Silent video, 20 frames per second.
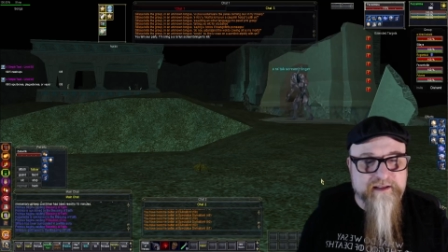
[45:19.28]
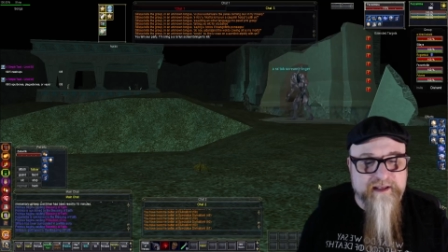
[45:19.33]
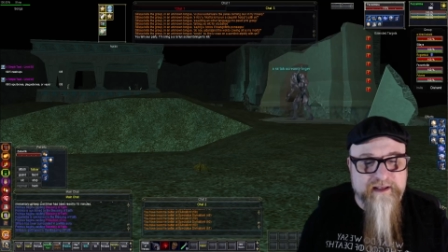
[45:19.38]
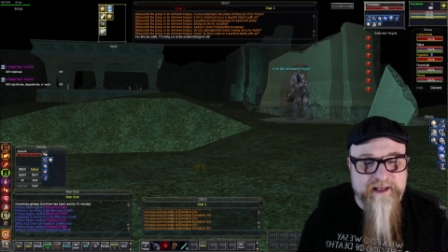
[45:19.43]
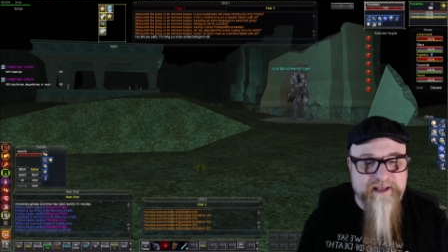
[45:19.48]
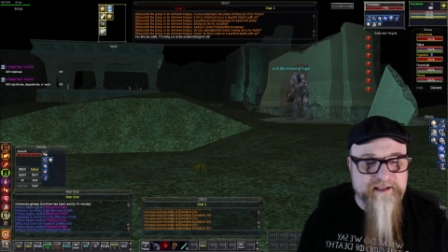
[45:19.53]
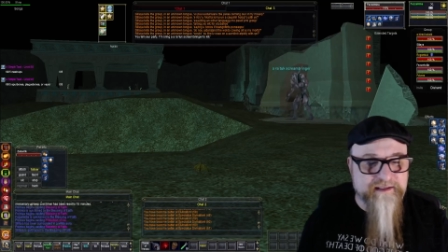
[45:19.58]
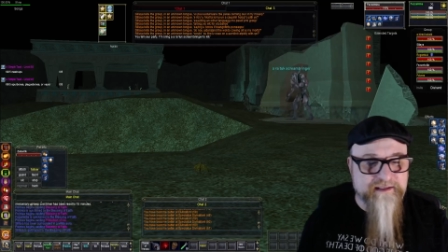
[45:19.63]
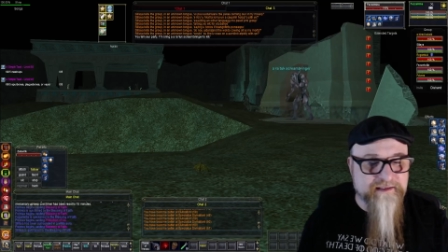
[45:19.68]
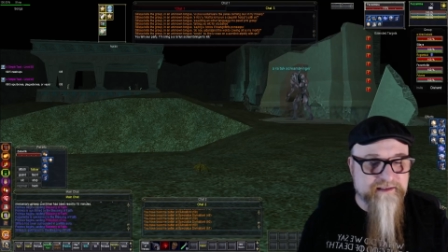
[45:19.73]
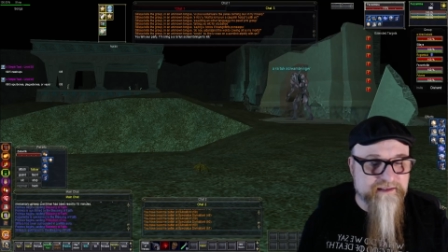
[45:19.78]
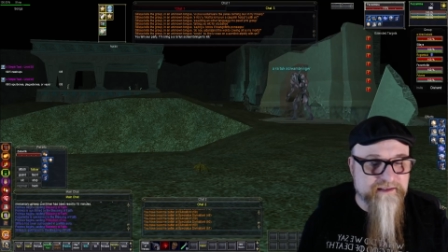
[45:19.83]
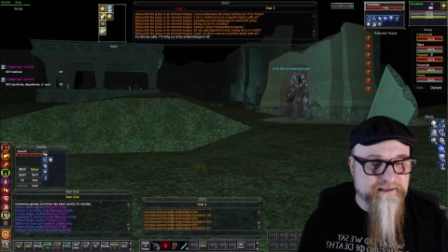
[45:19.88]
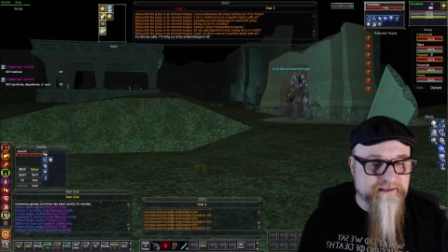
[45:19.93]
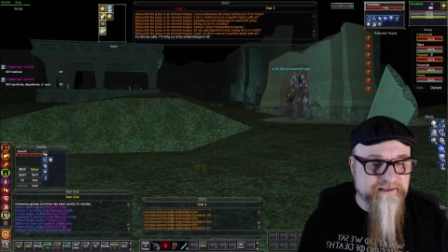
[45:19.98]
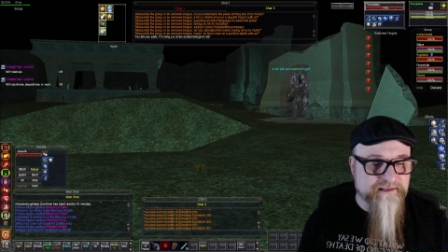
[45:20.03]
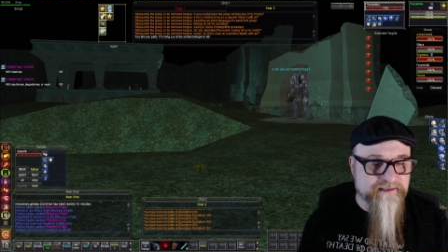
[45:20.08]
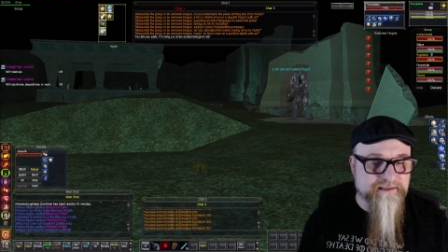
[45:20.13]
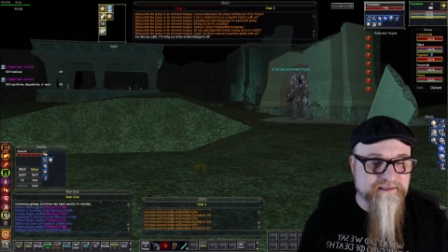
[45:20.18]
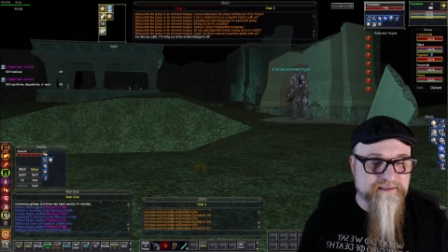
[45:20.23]
And
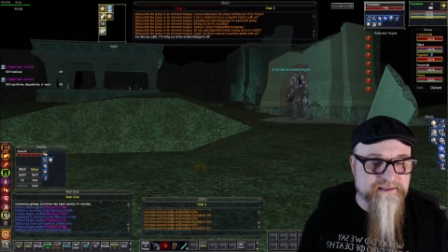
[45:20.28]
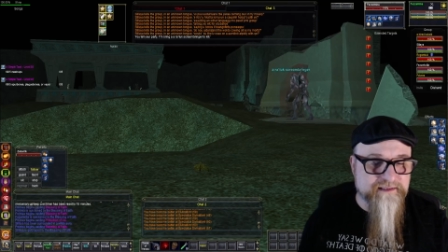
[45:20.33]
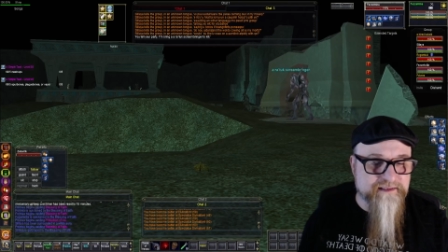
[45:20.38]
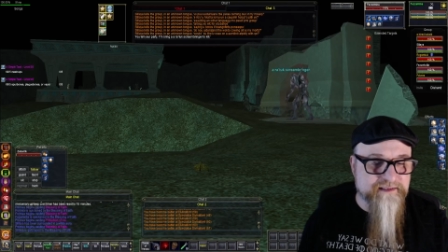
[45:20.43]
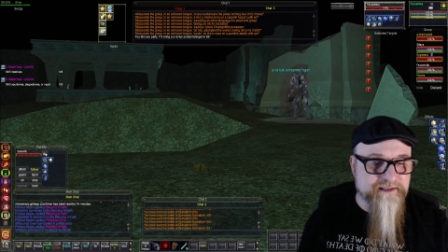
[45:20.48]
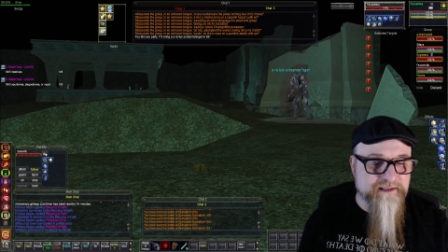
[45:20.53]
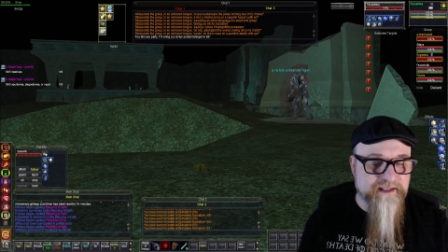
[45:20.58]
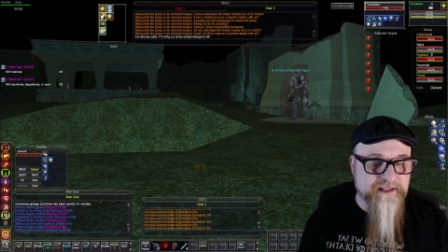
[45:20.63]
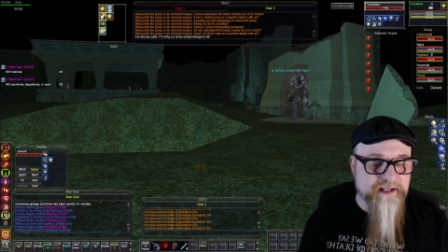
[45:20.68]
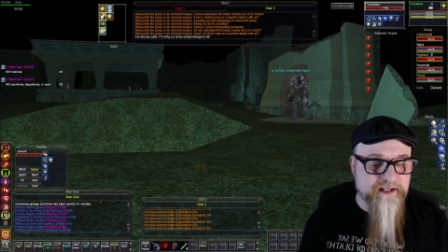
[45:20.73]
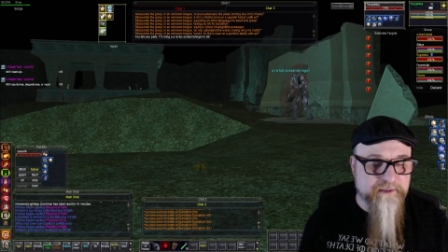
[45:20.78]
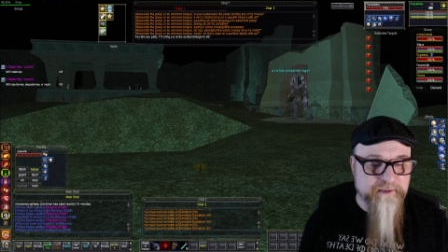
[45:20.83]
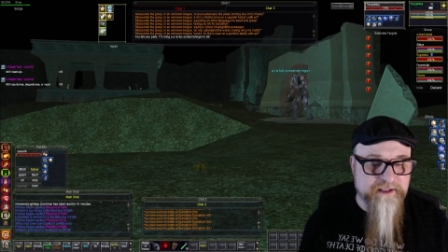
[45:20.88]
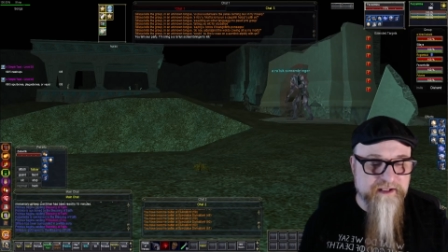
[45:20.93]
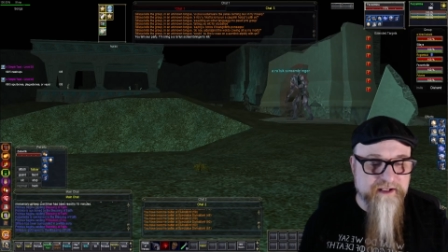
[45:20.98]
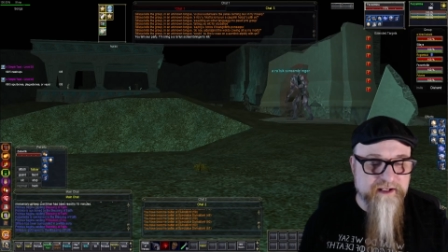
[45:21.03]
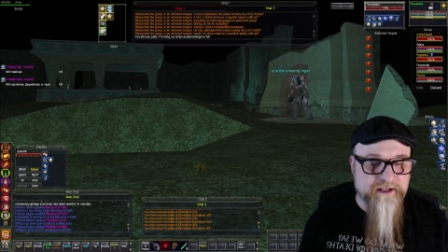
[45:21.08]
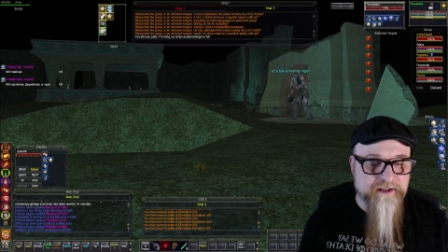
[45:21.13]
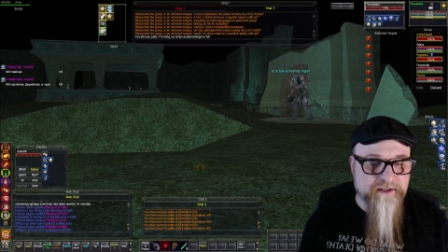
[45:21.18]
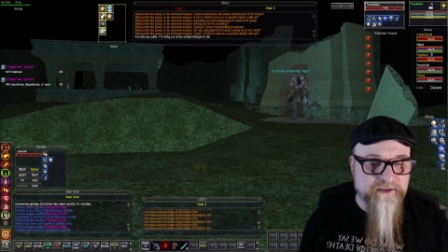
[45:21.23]
so there we
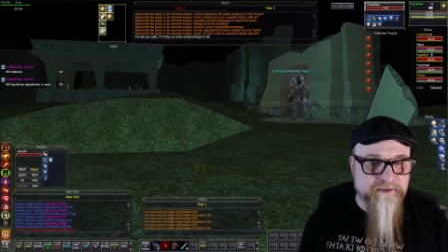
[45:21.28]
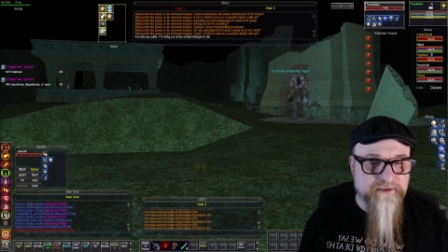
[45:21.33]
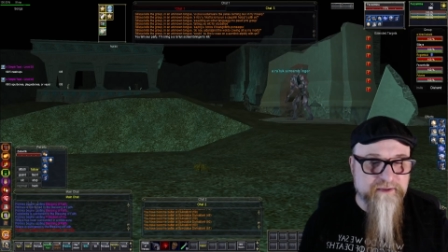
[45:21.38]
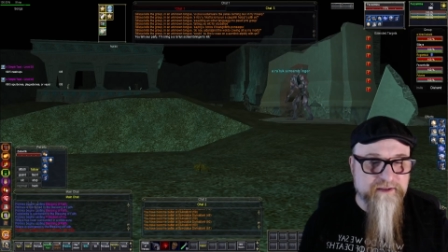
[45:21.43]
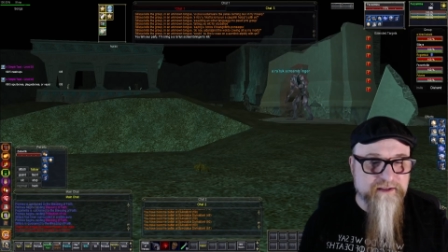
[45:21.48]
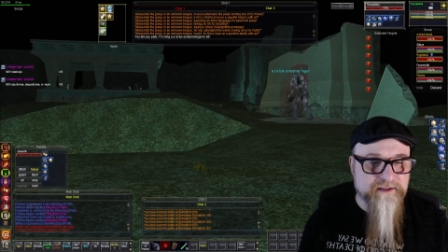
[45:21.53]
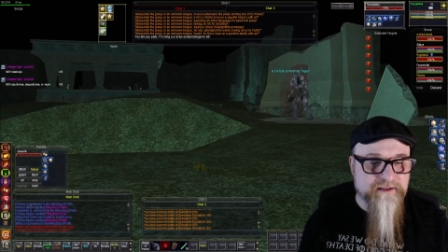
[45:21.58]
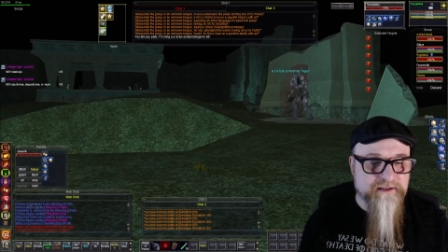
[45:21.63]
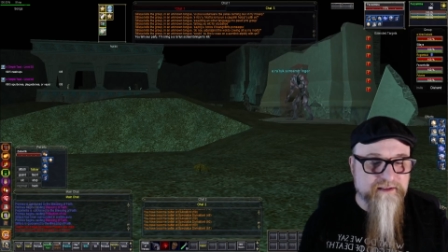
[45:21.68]
go.